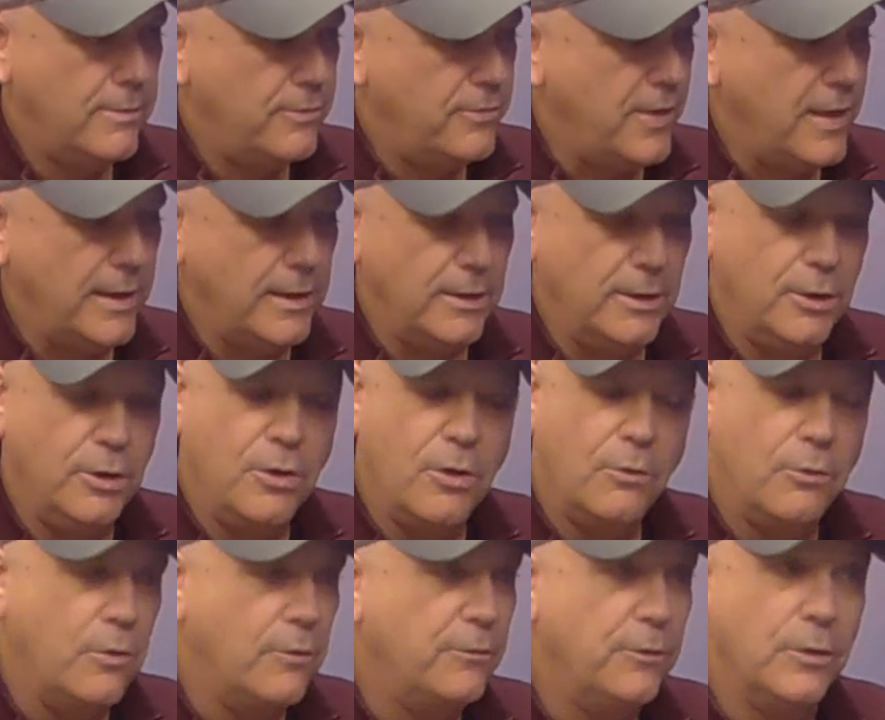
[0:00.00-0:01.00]
that you
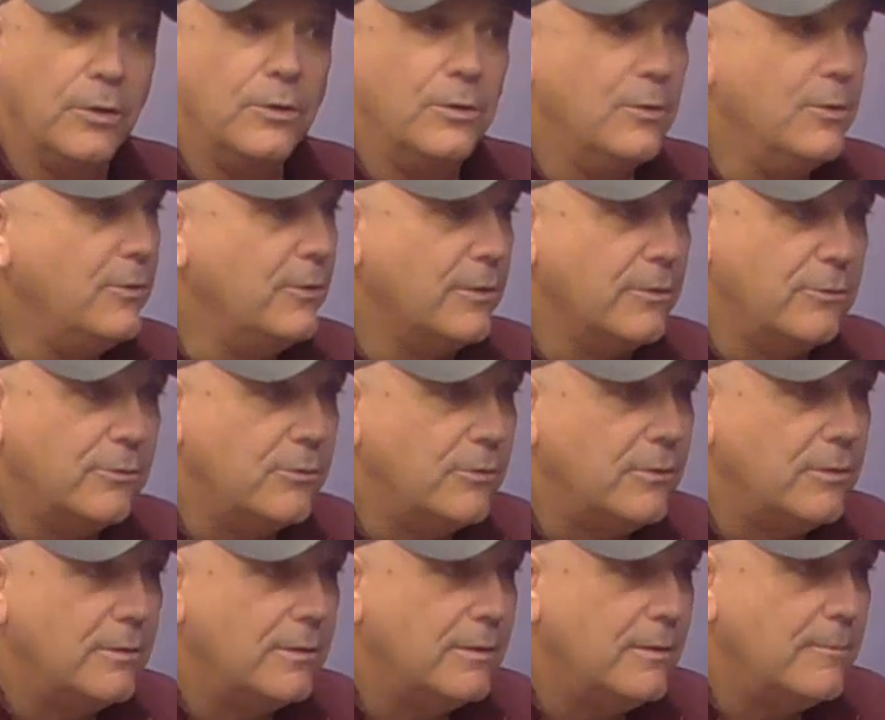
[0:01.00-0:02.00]
don't know if you can do this
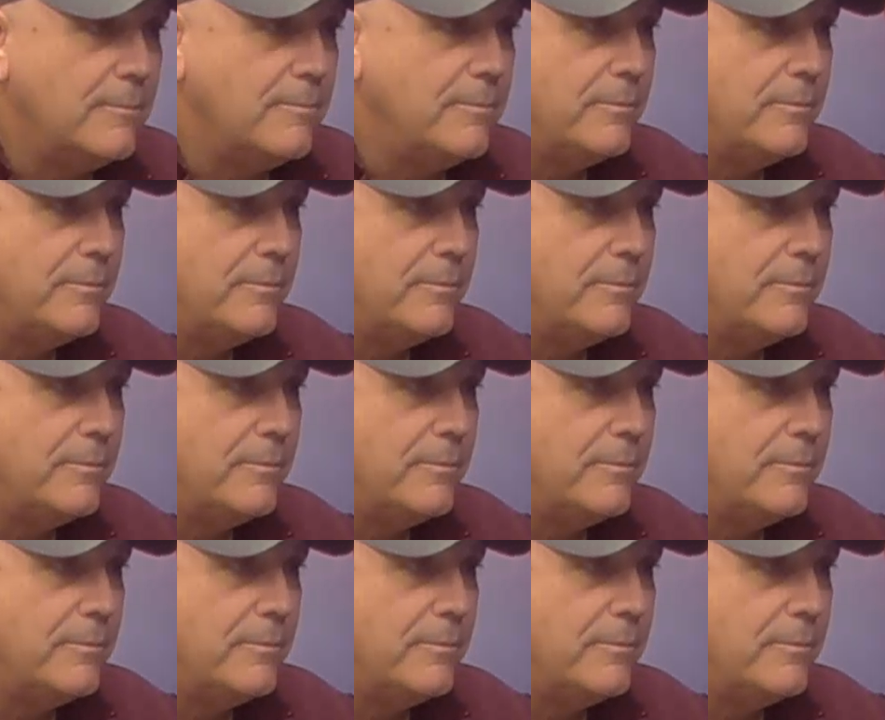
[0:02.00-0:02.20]
Oh